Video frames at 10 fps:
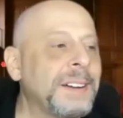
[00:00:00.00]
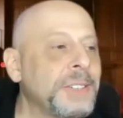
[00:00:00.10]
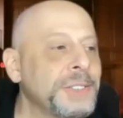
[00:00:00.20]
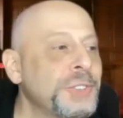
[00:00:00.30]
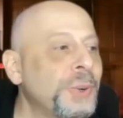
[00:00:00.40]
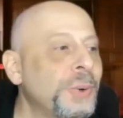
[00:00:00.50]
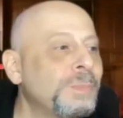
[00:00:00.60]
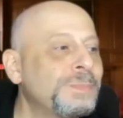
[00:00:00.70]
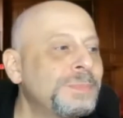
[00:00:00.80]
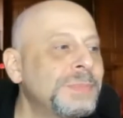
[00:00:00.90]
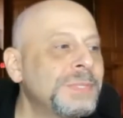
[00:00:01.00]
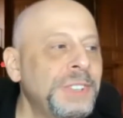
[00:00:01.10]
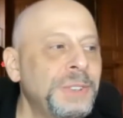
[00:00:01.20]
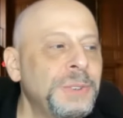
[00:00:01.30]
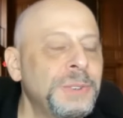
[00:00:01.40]
also
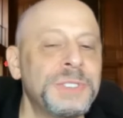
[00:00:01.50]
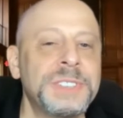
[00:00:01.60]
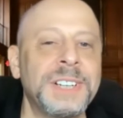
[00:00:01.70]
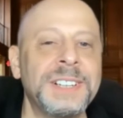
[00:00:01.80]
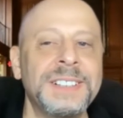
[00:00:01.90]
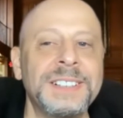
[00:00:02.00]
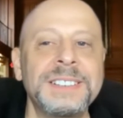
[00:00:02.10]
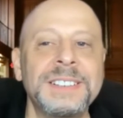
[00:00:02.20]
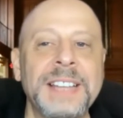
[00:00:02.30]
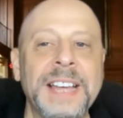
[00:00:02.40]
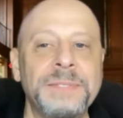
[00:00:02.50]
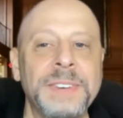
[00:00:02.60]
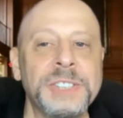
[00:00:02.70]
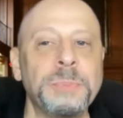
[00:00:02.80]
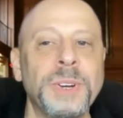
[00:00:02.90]
used that
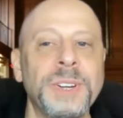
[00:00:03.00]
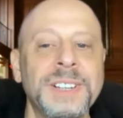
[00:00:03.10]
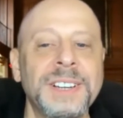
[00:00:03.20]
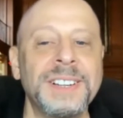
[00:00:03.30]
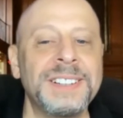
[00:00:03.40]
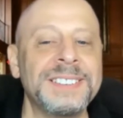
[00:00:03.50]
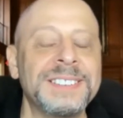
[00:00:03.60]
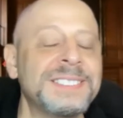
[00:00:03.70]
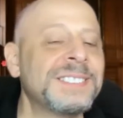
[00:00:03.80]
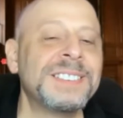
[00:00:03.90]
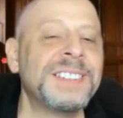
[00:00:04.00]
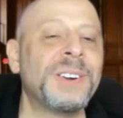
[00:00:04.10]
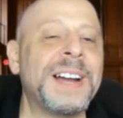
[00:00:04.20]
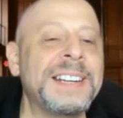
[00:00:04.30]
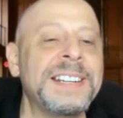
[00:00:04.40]
Facebook
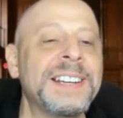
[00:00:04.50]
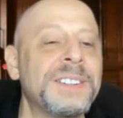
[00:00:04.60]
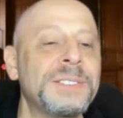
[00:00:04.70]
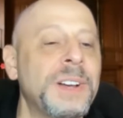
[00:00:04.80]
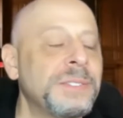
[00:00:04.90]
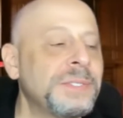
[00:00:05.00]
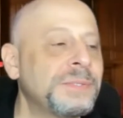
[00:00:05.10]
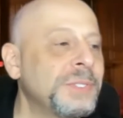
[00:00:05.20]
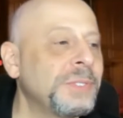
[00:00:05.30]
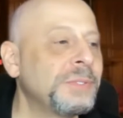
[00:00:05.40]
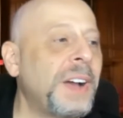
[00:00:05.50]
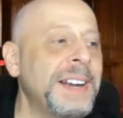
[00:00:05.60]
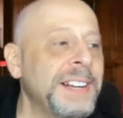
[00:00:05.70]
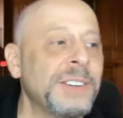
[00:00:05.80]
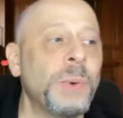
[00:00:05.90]
idea of
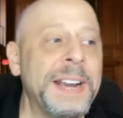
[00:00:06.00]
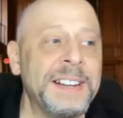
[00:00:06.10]
finding a way